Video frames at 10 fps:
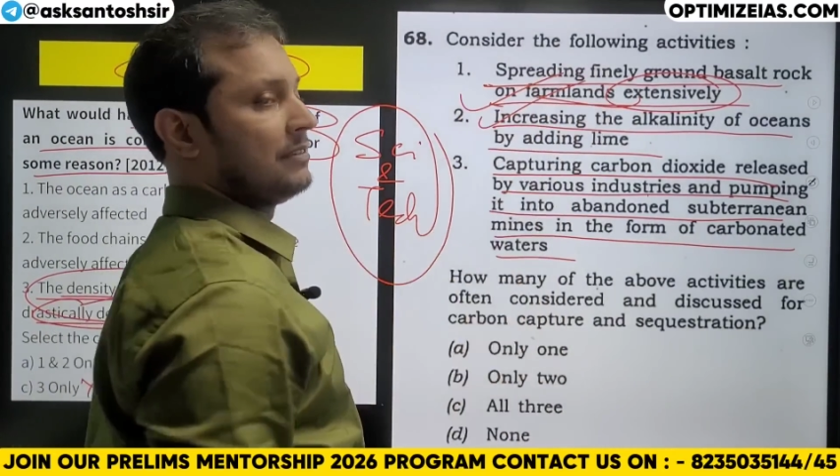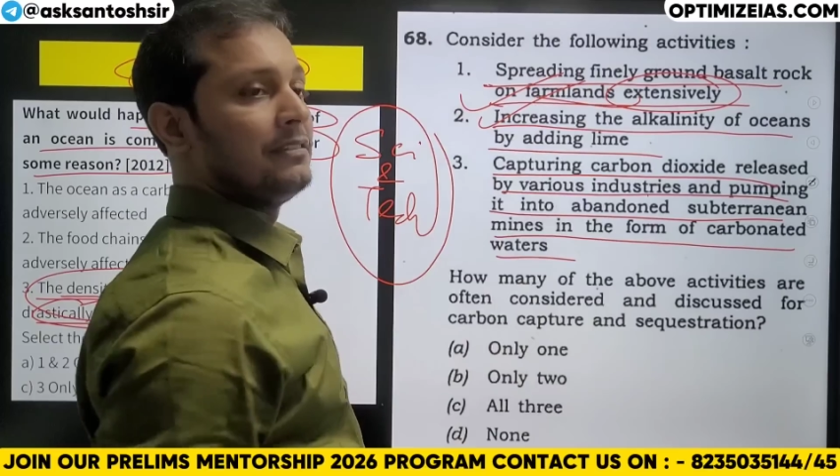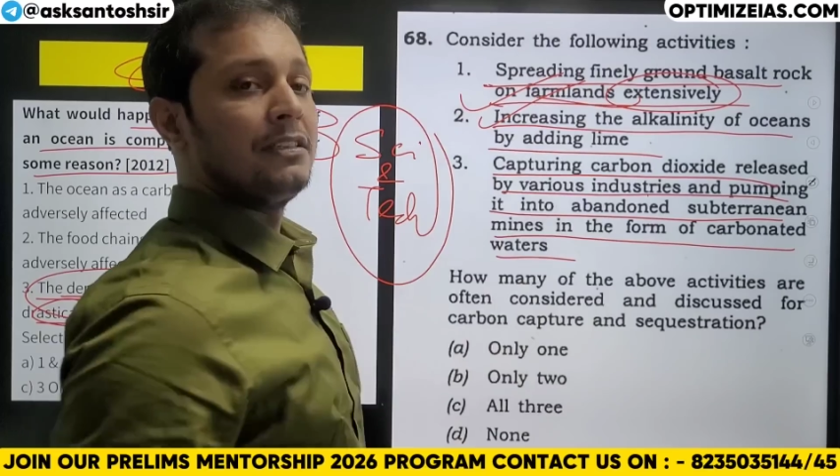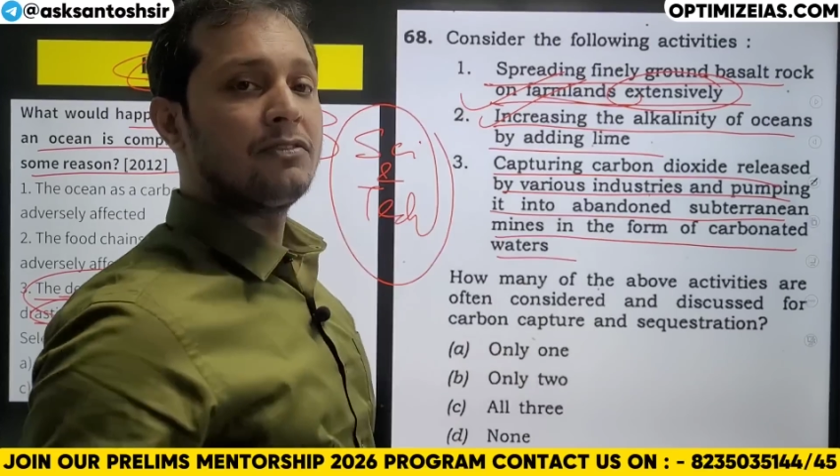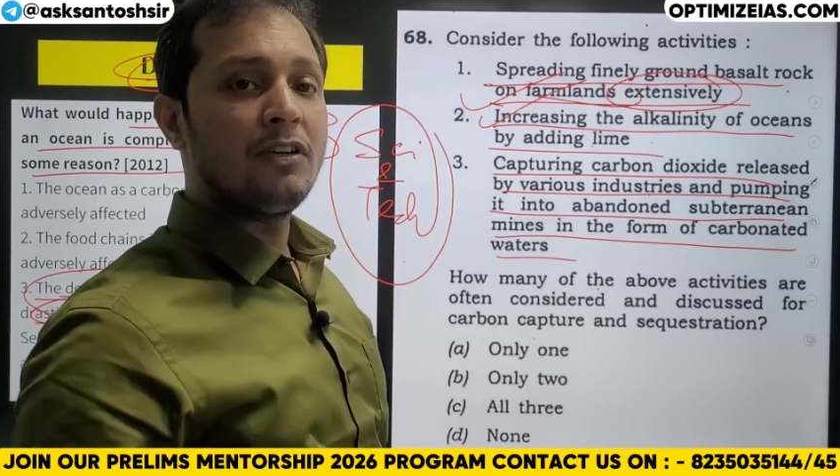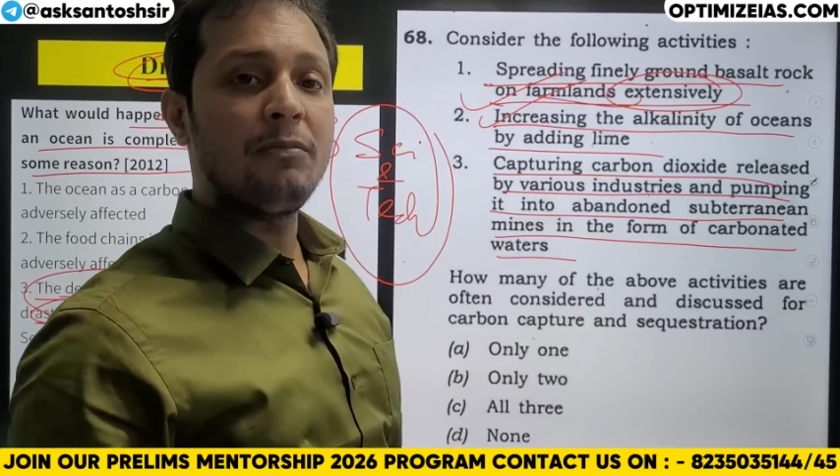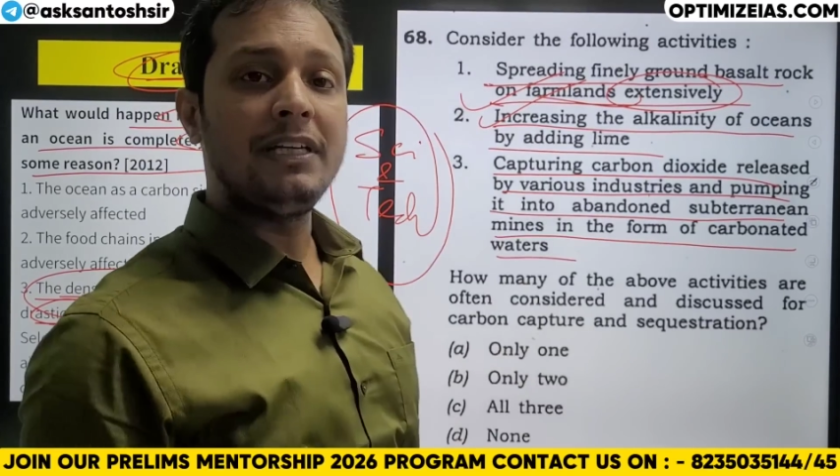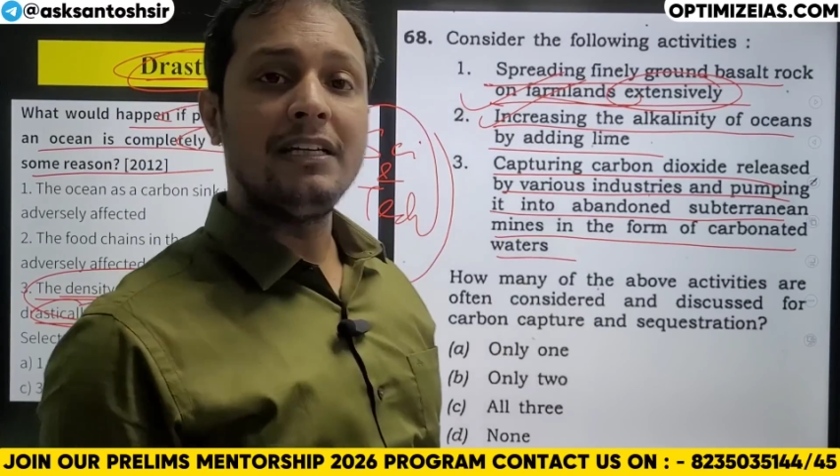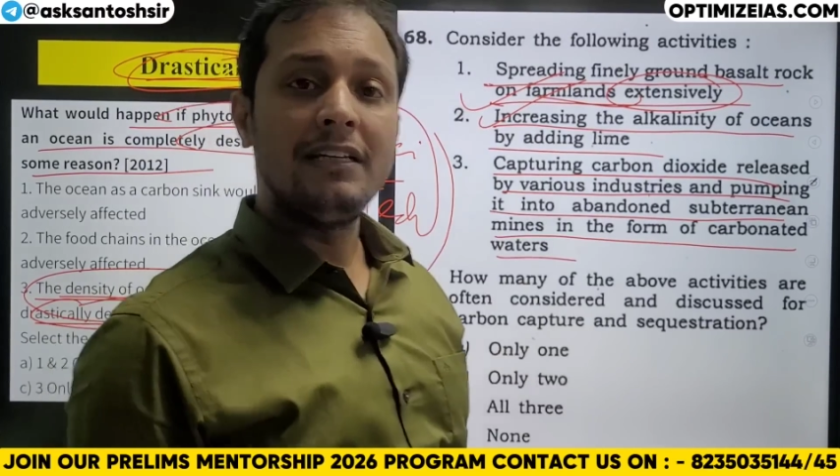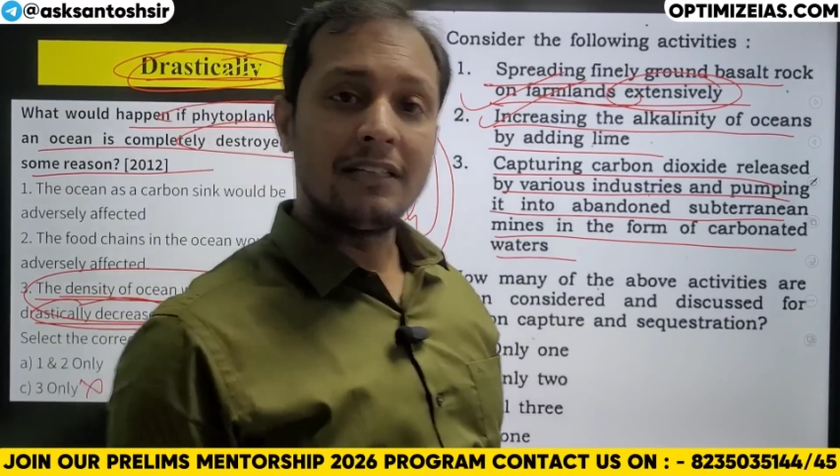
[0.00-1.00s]
This will
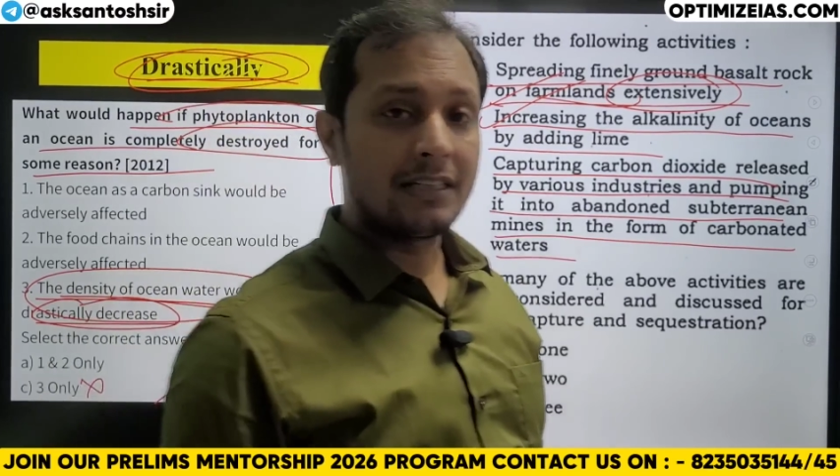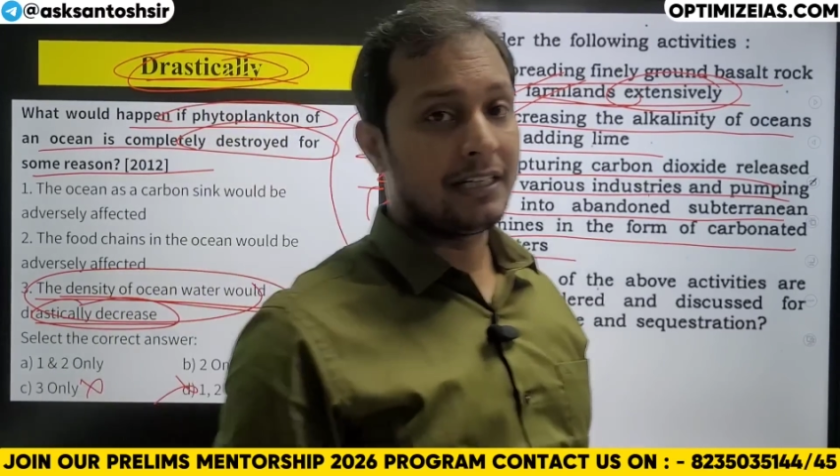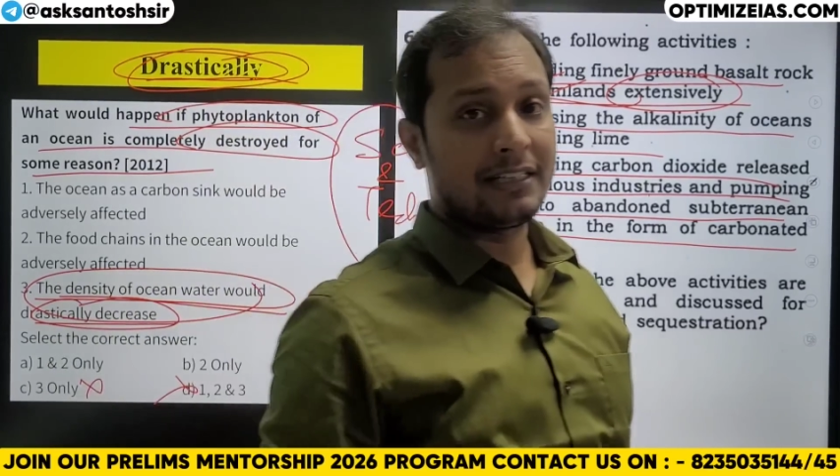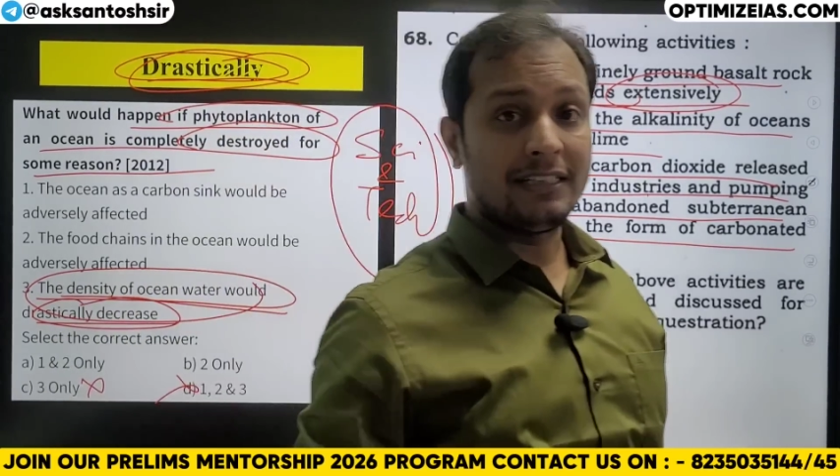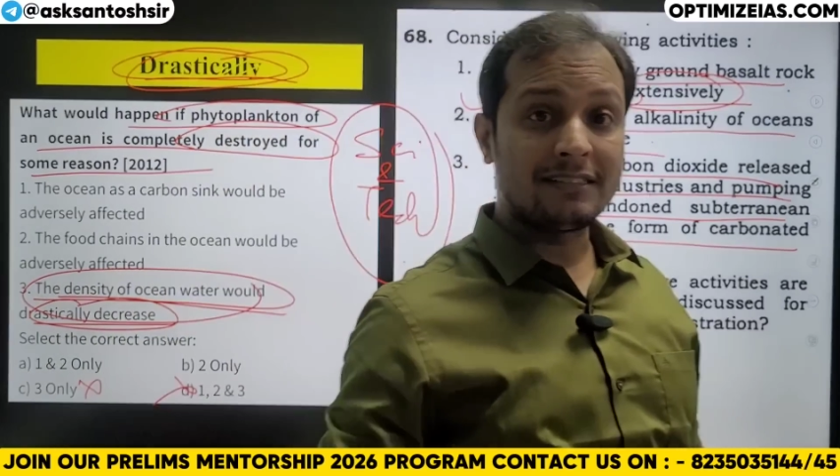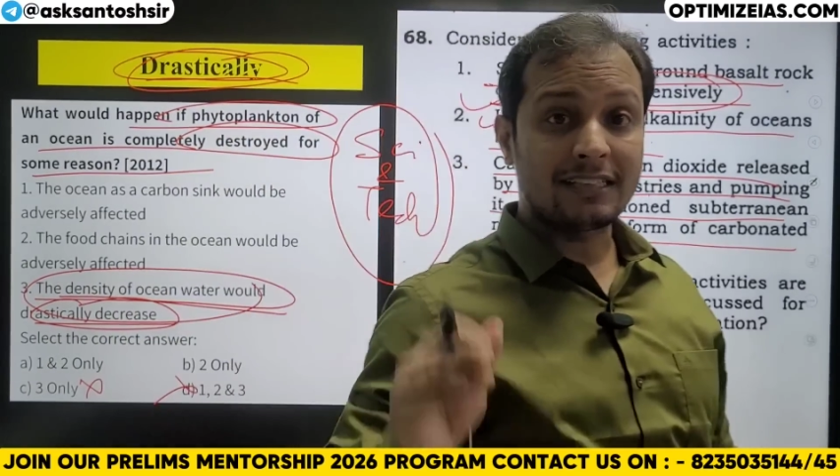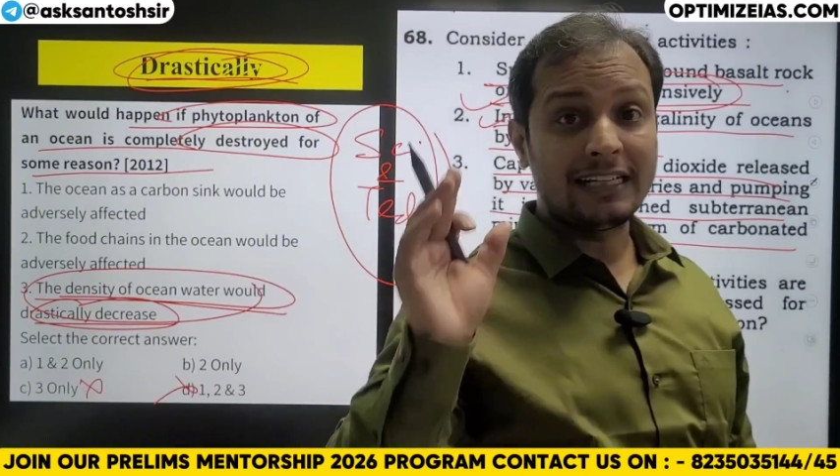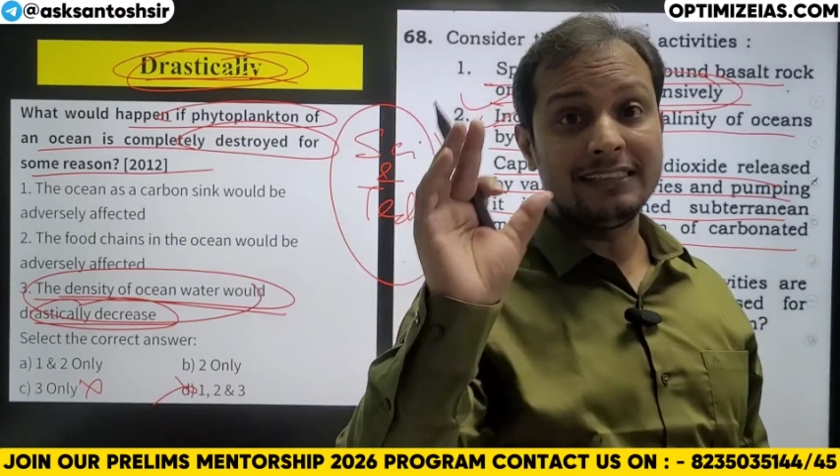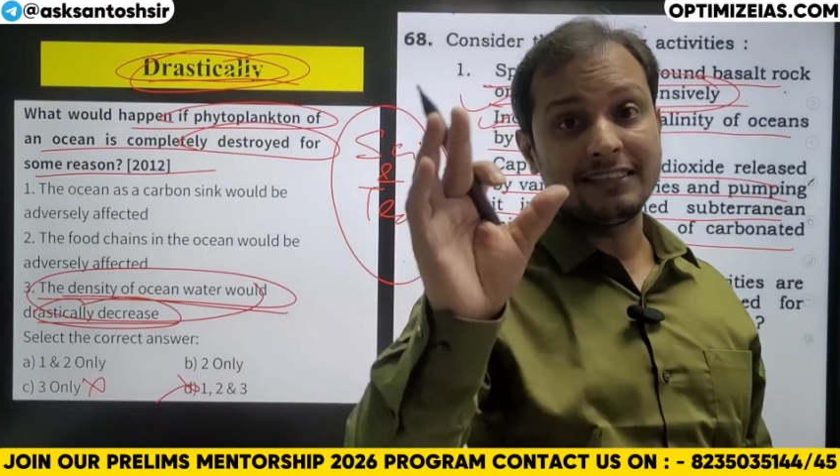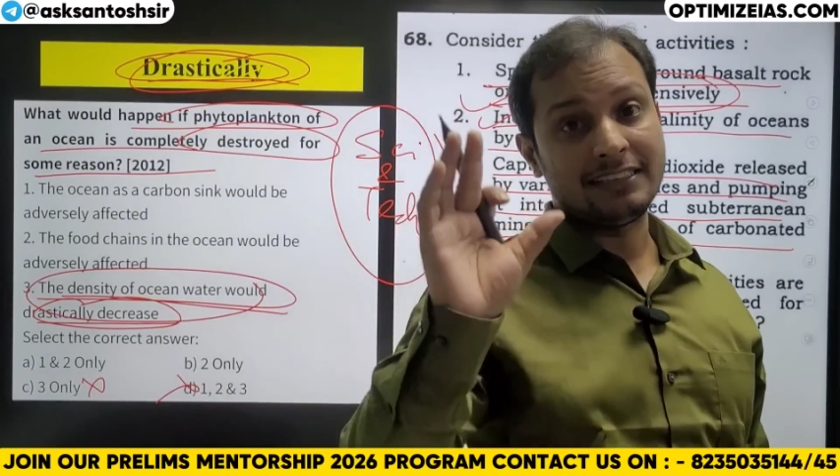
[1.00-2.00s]
be correct in
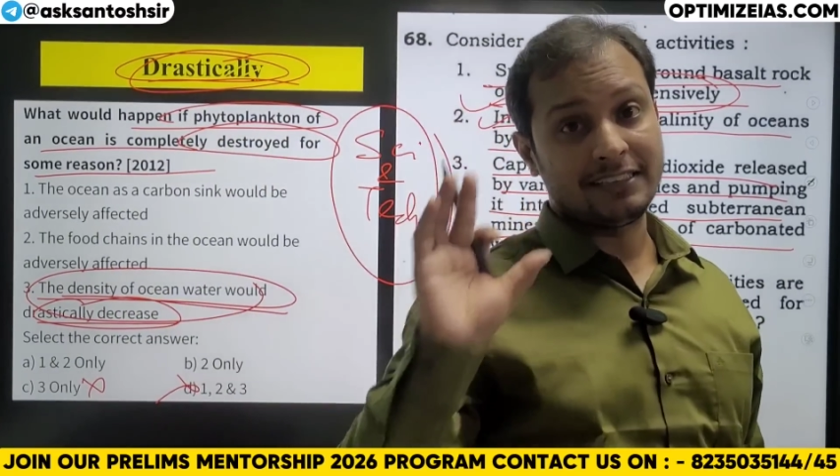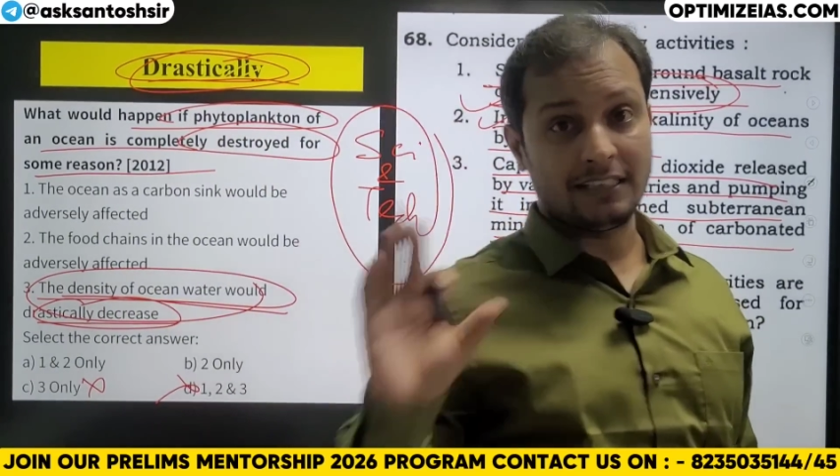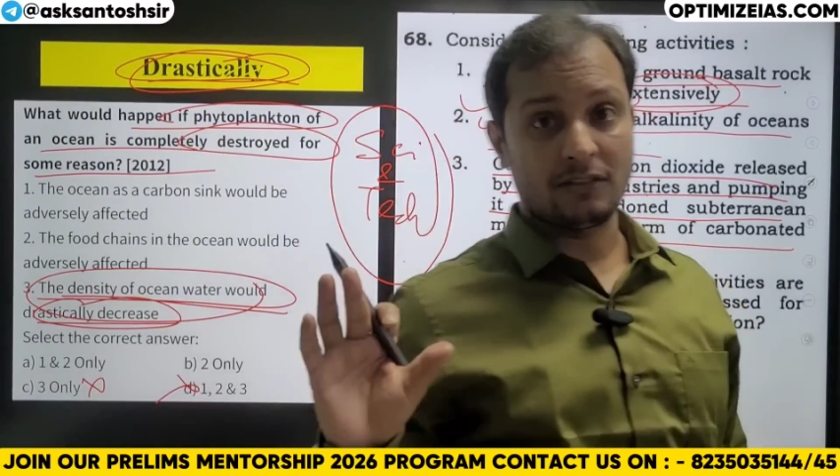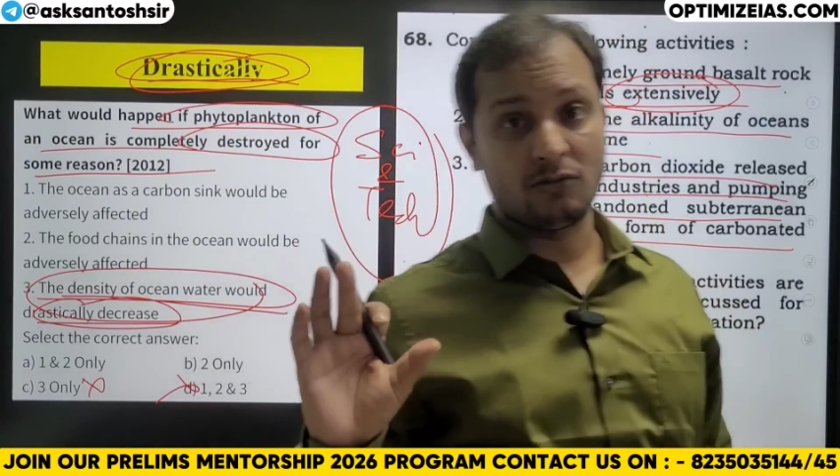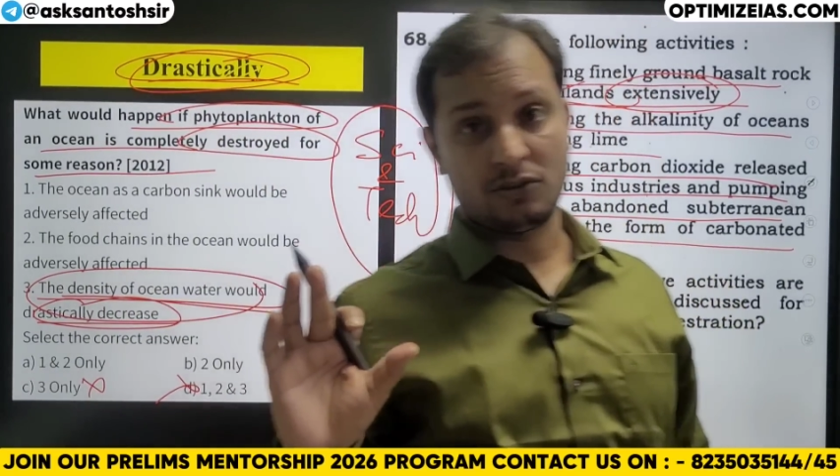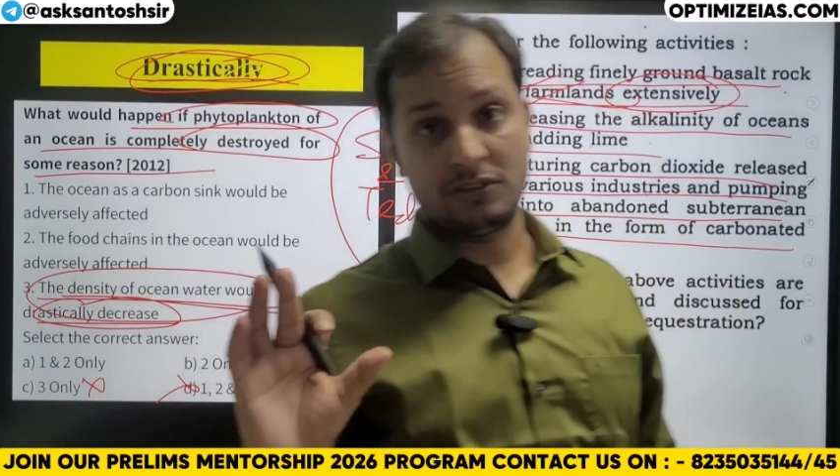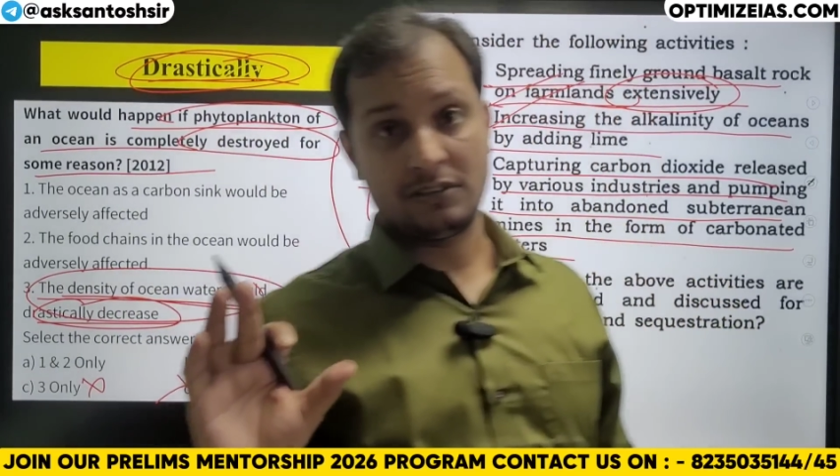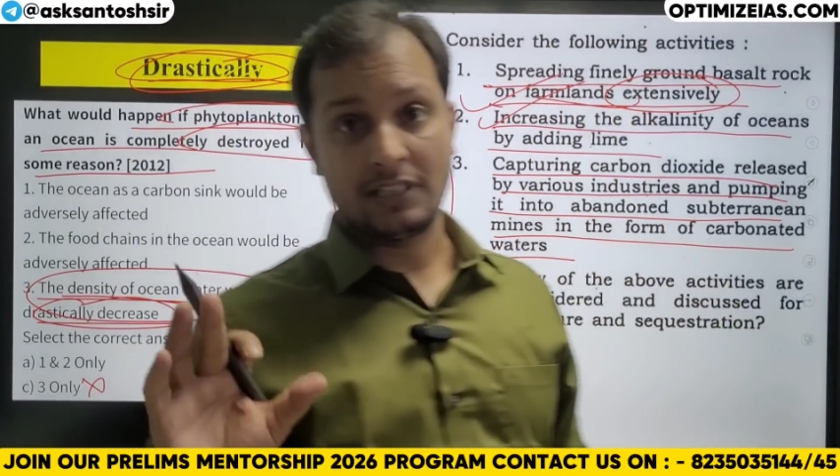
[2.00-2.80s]
science and tech questions.